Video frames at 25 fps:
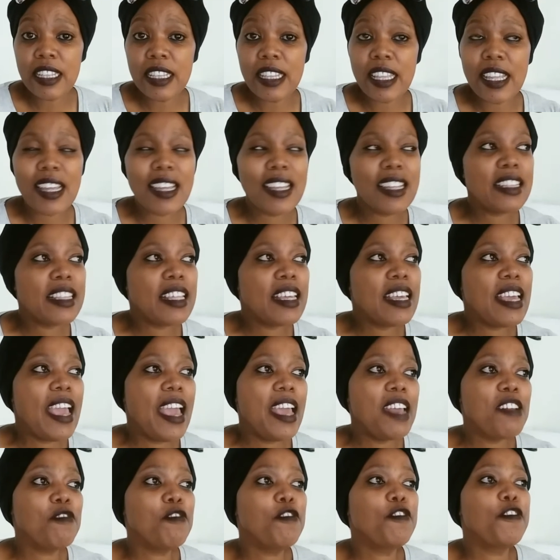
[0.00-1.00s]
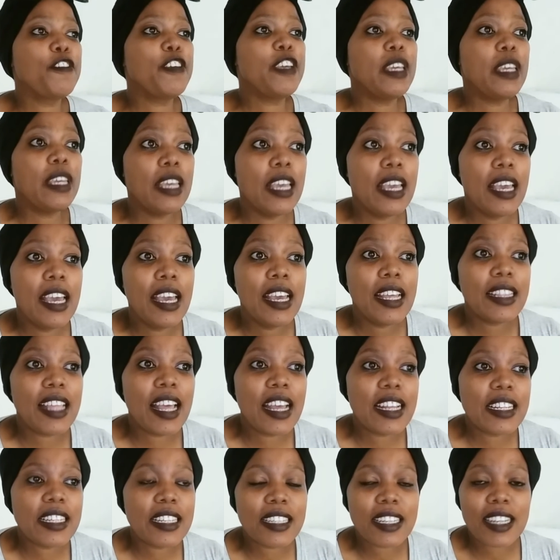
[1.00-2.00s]
the envy
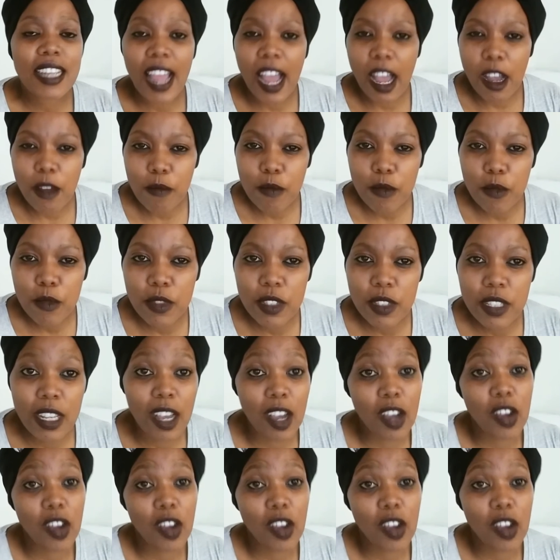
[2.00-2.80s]
that comes,